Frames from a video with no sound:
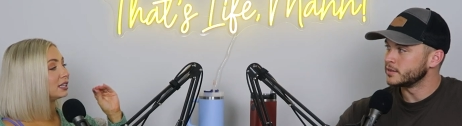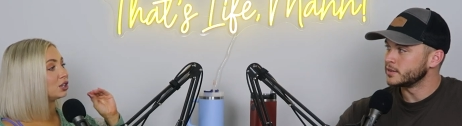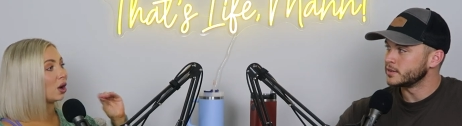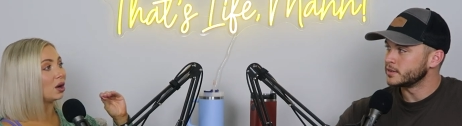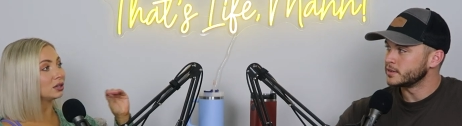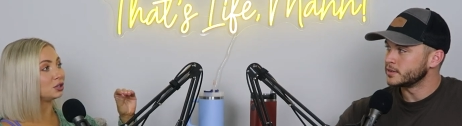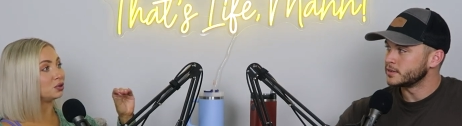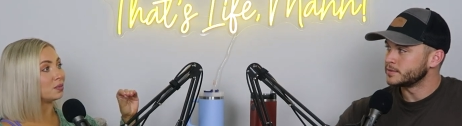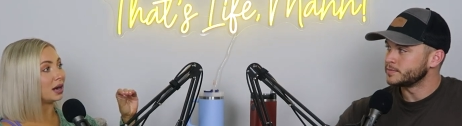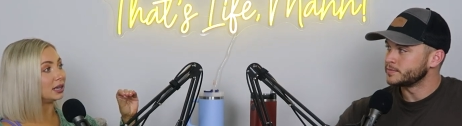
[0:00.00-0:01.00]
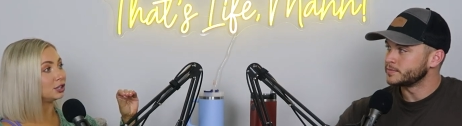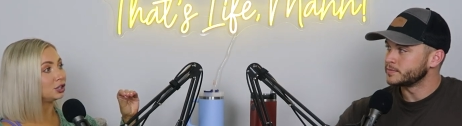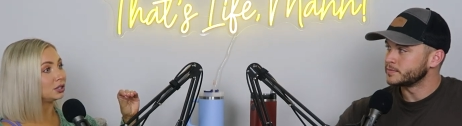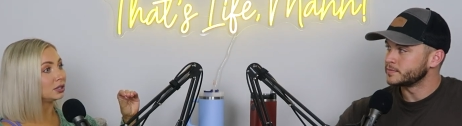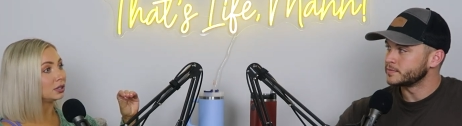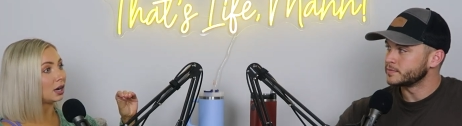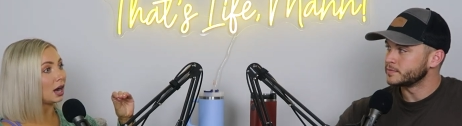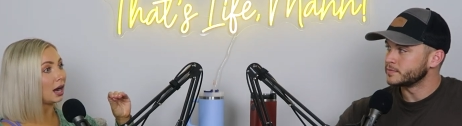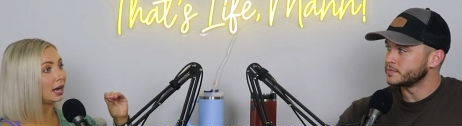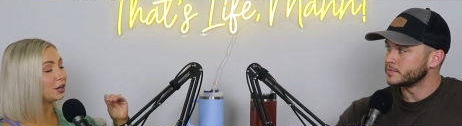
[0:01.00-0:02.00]
Speaker 1: do I talk too much,
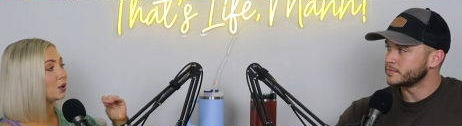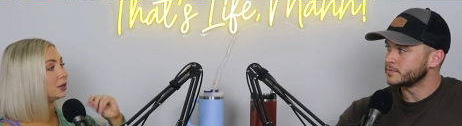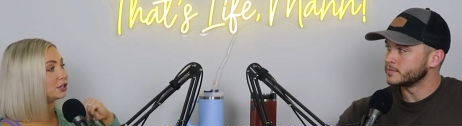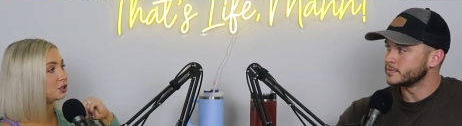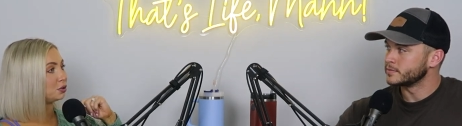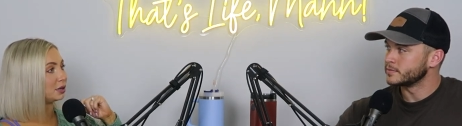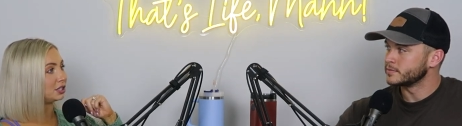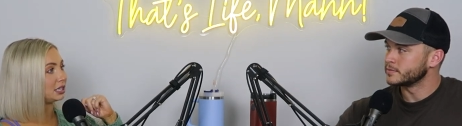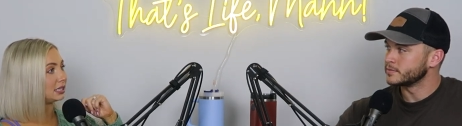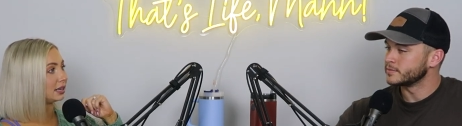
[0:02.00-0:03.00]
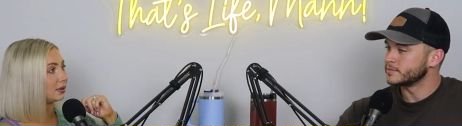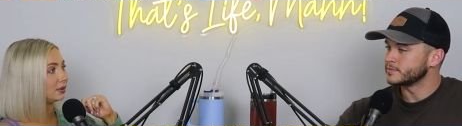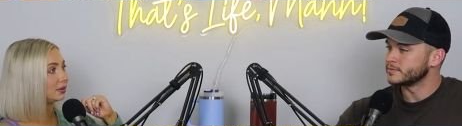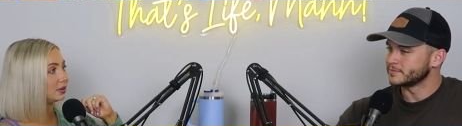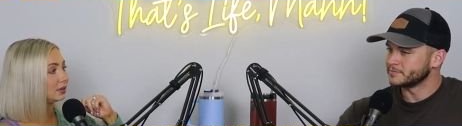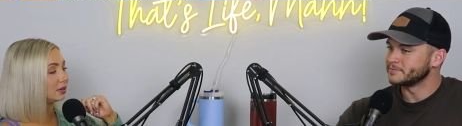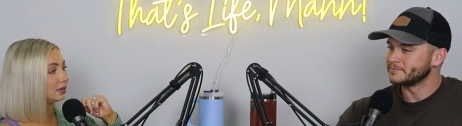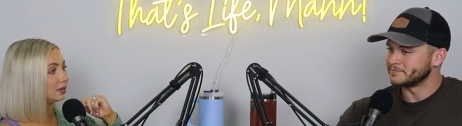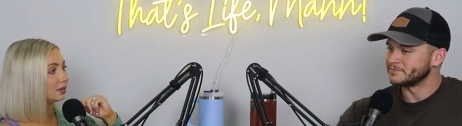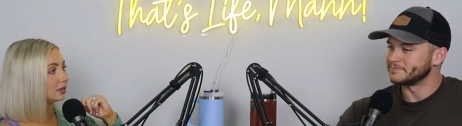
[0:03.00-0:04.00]
I go into too much detail.
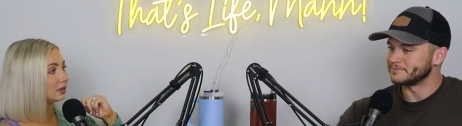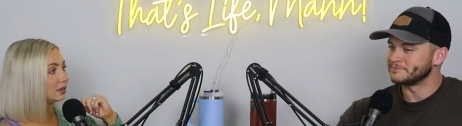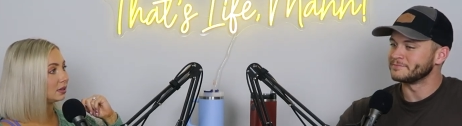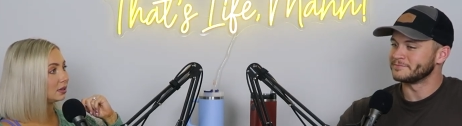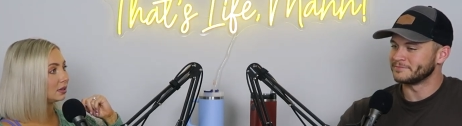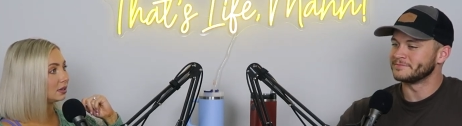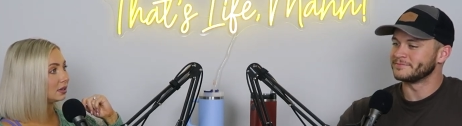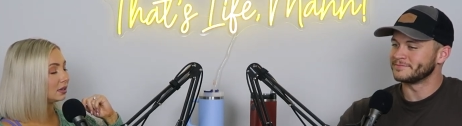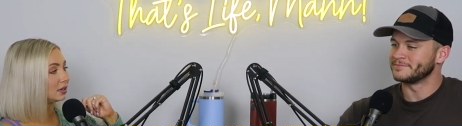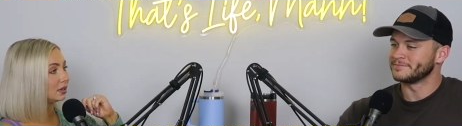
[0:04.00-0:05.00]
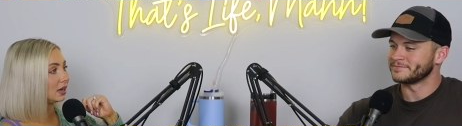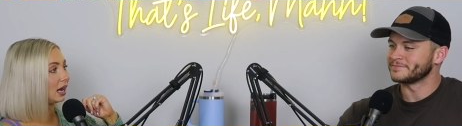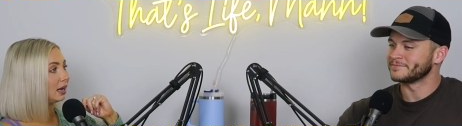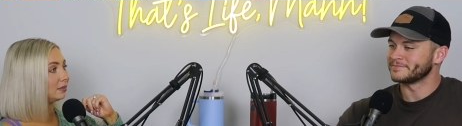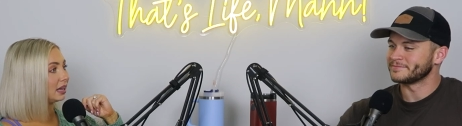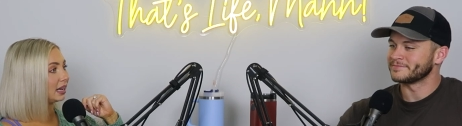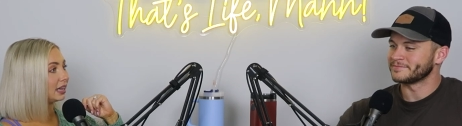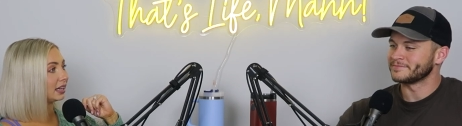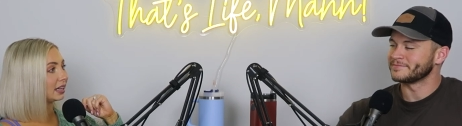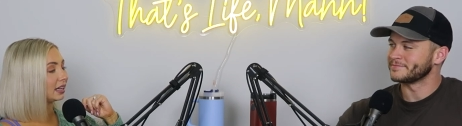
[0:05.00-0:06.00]
Mm-hmm. I'm
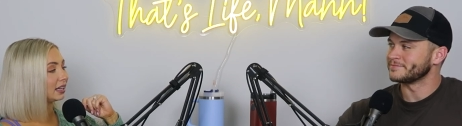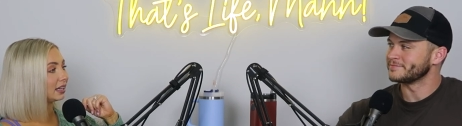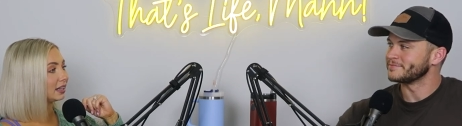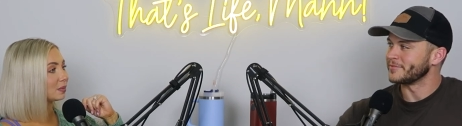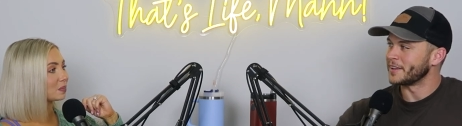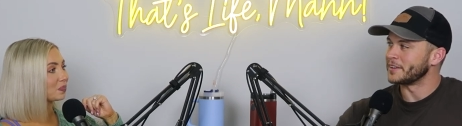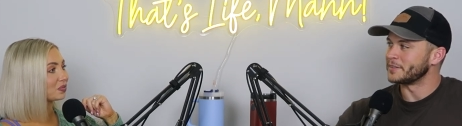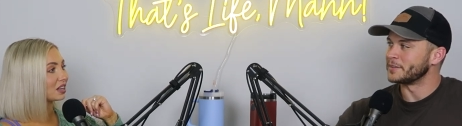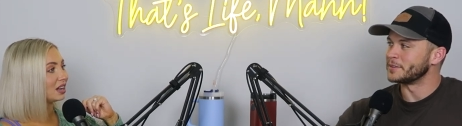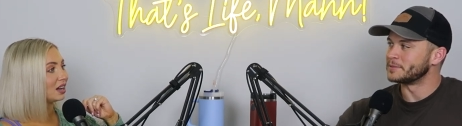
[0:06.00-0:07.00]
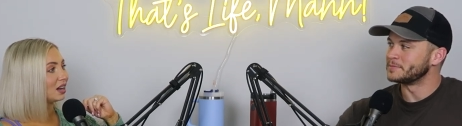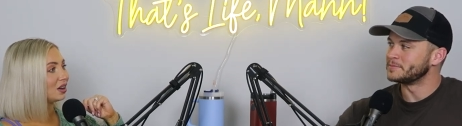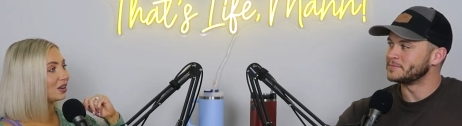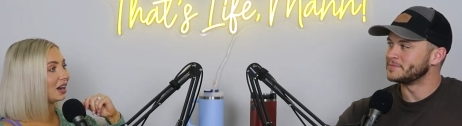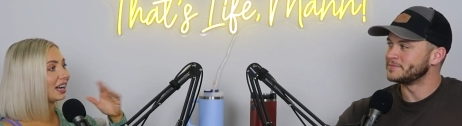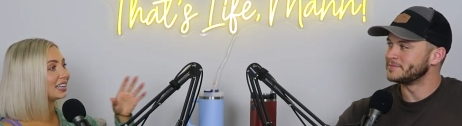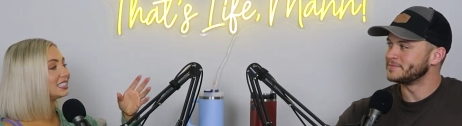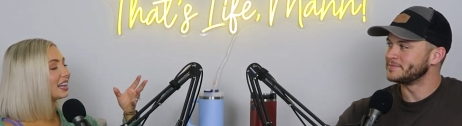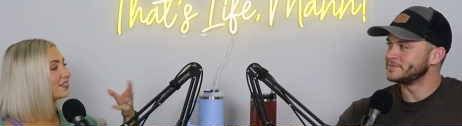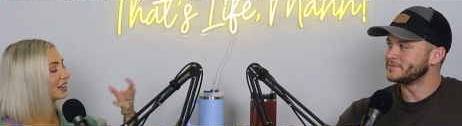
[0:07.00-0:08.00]
like, yeah, you do. I can
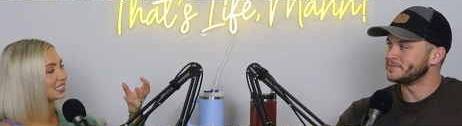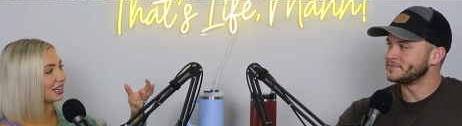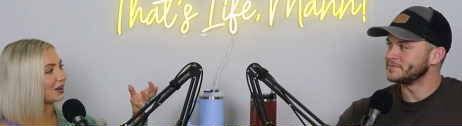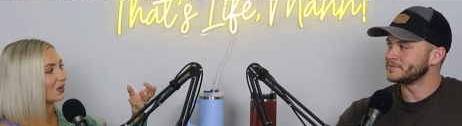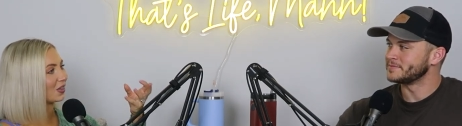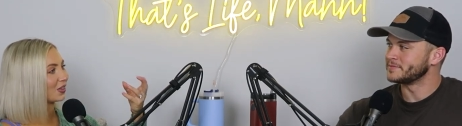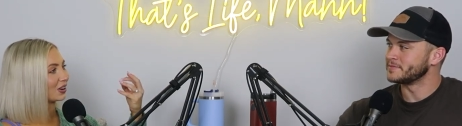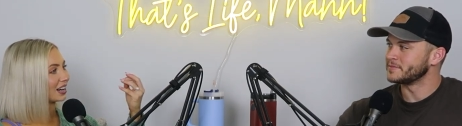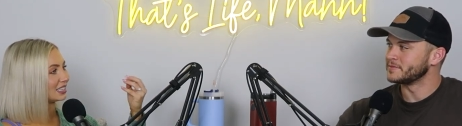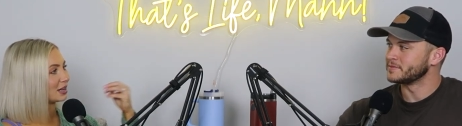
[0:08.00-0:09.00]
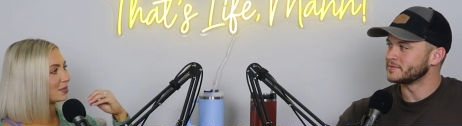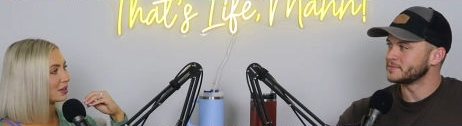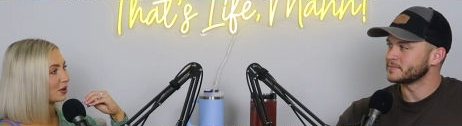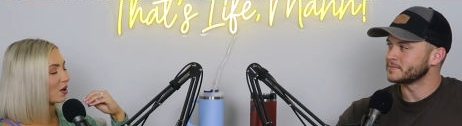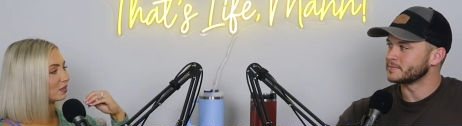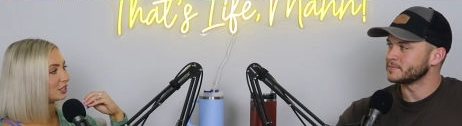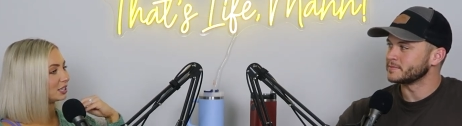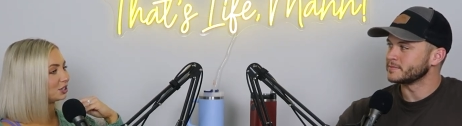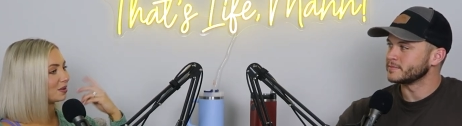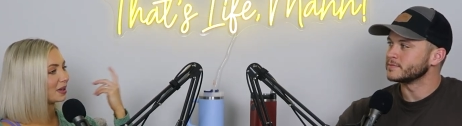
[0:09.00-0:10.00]
tell if I can tell that they're kind of timid in the
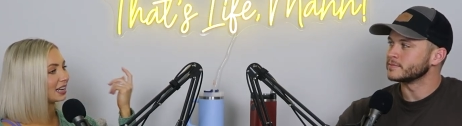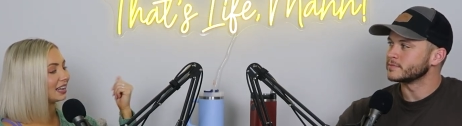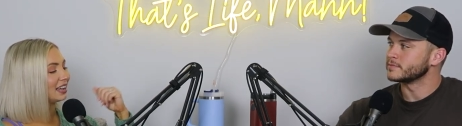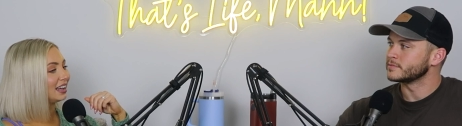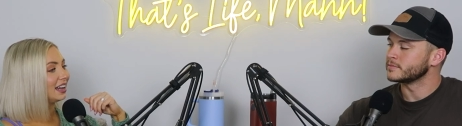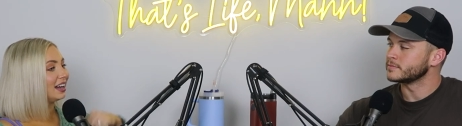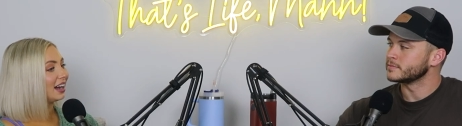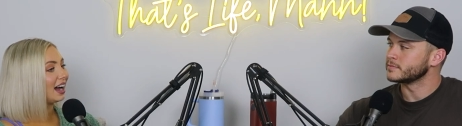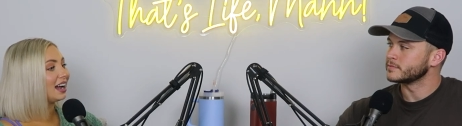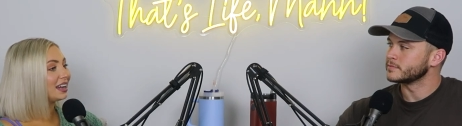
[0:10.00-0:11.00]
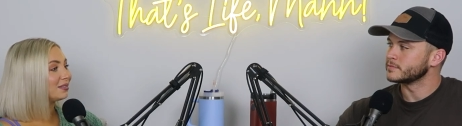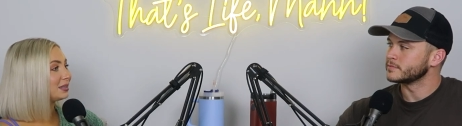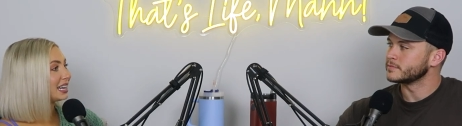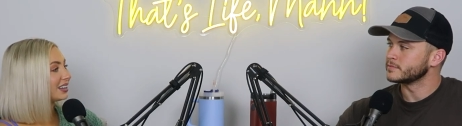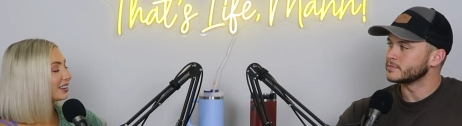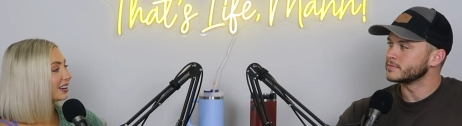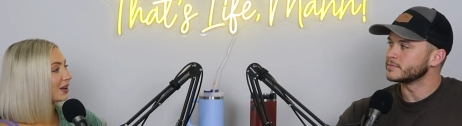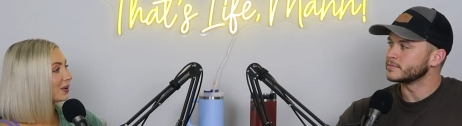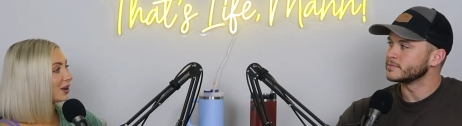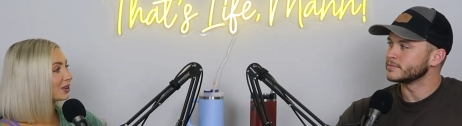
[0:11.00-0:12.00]
conversation. I'm like, Hi, I'm Tanner.
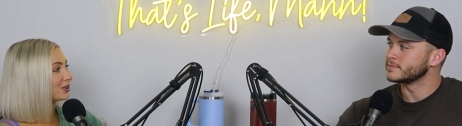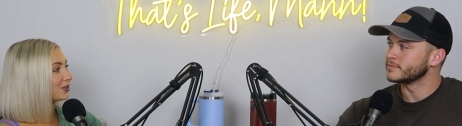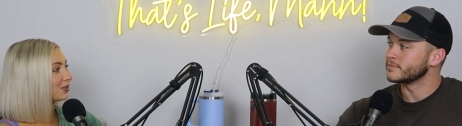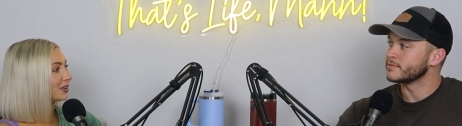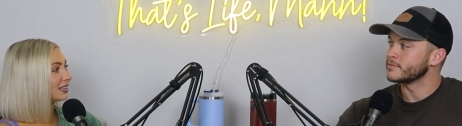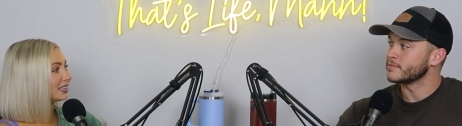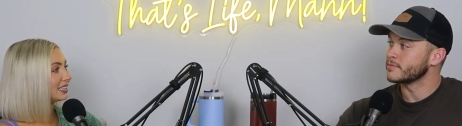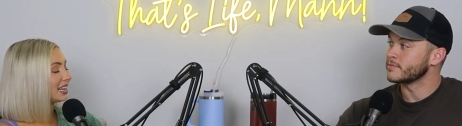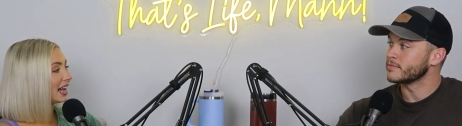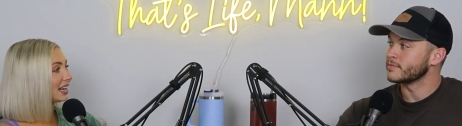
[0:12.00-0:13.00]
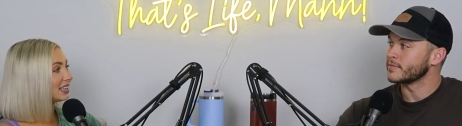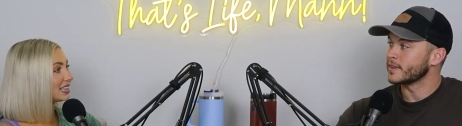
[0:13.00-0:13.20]
How are you? Yeah,